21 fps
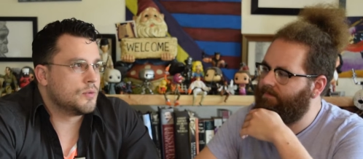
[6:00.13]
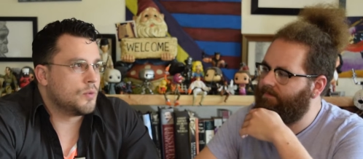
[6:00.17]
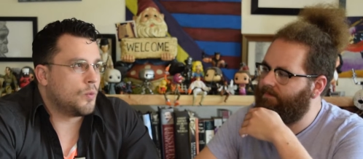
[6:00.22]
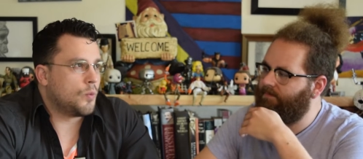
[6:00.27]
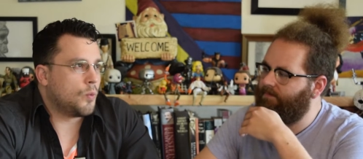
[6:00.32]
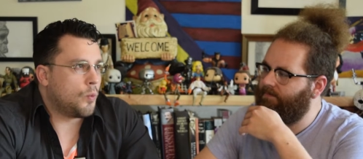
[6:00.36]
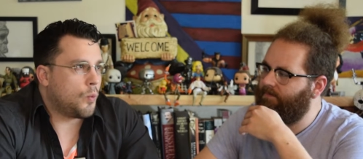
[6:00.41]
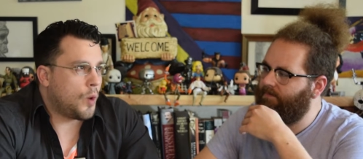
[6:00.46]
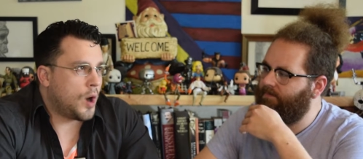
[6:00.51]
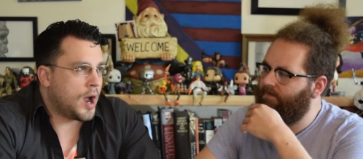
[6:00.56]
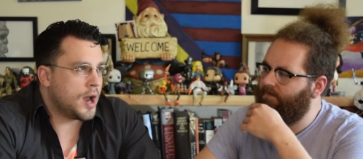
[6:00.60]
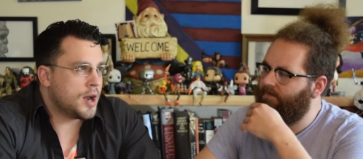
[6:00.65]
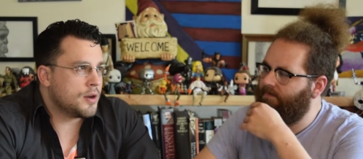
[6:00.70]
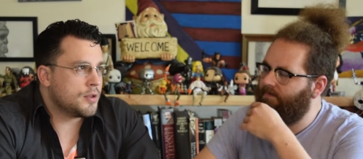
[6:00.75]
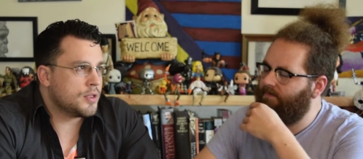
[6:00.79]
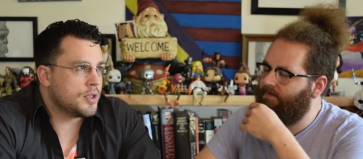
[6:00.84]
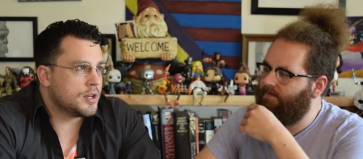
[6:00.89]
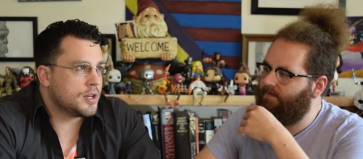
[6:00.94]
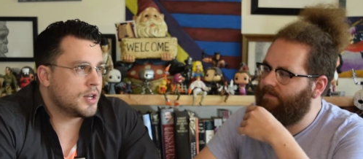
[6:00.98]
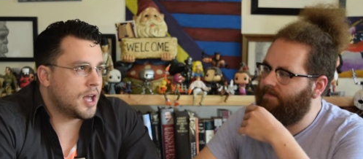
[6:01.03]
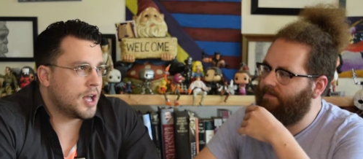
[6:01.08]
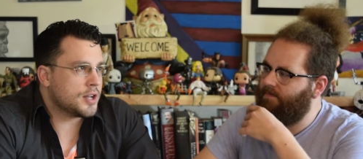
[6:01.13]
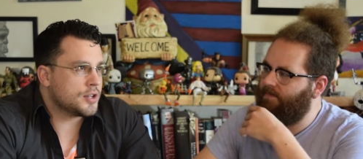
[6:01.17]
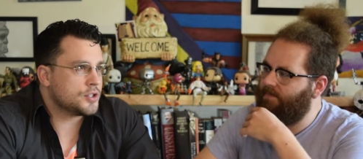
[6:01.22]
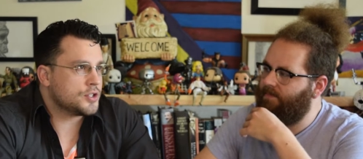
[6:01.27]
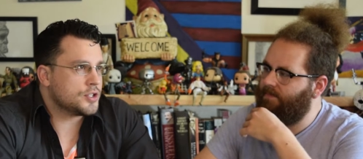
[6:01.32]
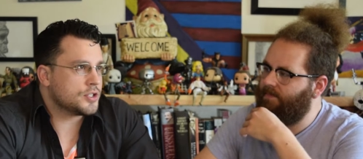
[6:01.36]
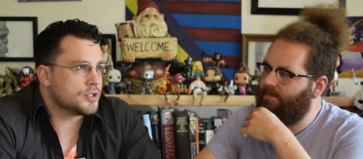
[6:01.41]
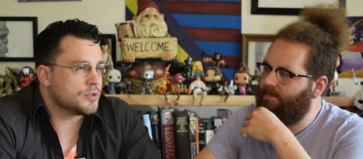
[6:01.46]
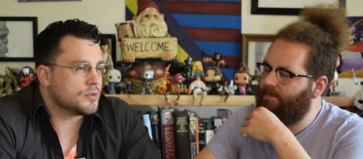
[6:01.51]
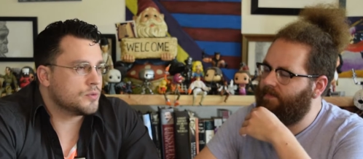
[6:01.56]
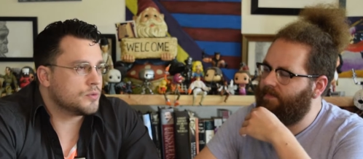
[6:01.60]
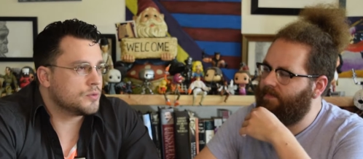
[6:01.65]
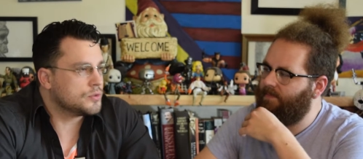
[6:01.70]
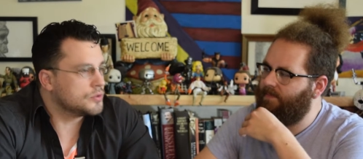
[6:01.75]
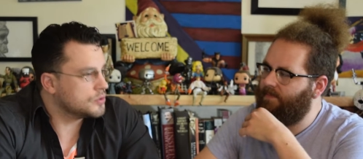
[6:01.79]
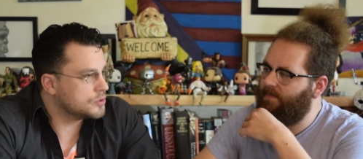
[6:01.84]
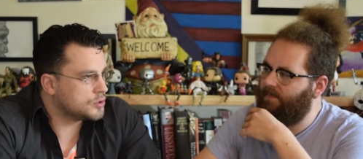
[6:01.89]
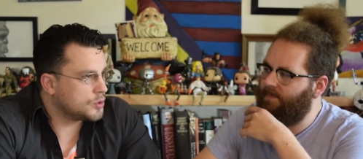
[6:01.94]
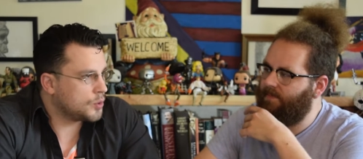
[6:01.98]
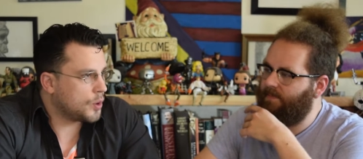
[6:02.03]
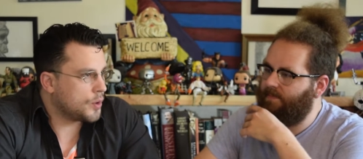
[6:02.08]
Speaker 1: why are they not just
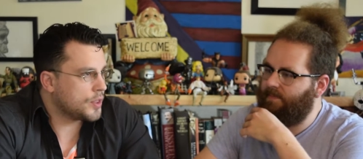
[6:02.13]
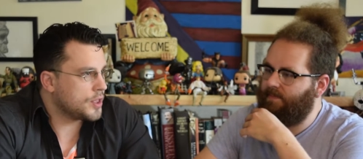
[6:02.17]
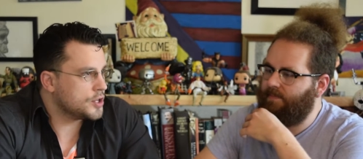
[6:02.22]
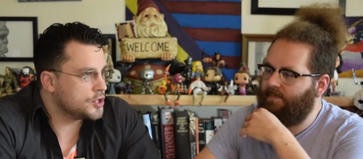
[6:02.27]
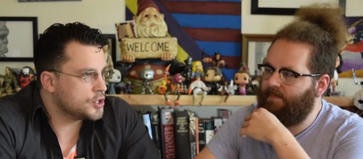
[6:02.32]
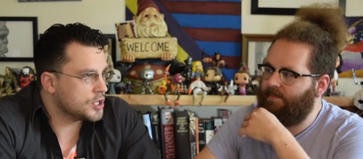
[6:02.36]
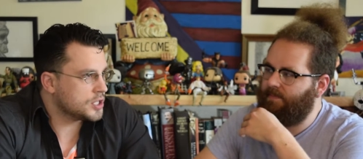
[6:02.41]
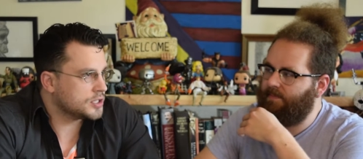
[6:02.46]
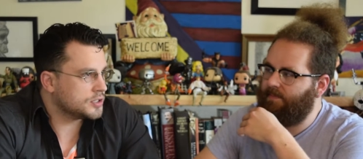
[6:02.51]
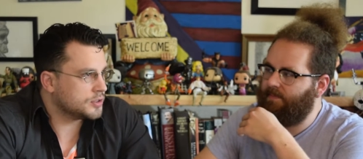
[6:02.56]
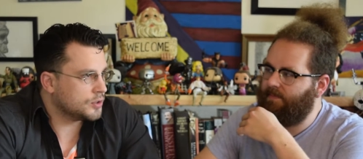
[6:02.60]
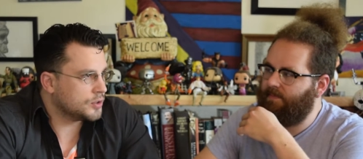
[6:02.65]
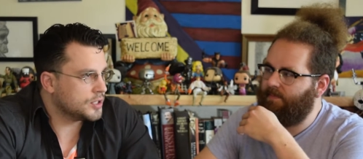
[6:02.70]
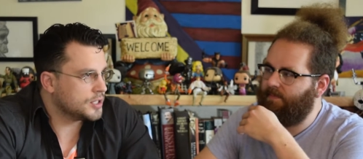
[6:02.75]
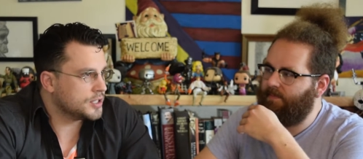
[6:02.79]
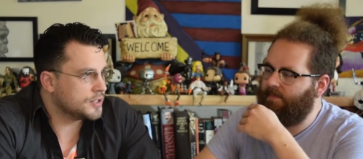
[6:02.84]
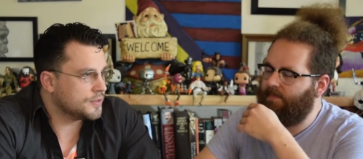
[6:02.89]
so are they just learning